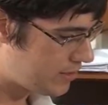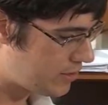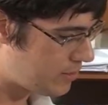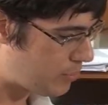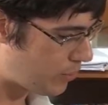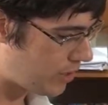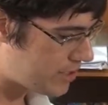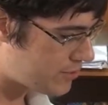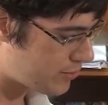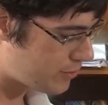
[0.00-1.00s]
Good
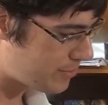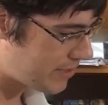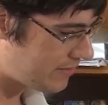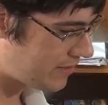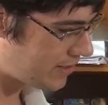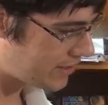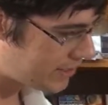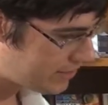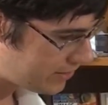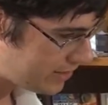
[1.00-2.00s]
boy, Truman. Very
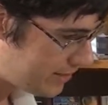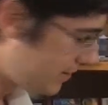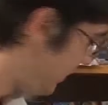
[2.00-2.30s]
good.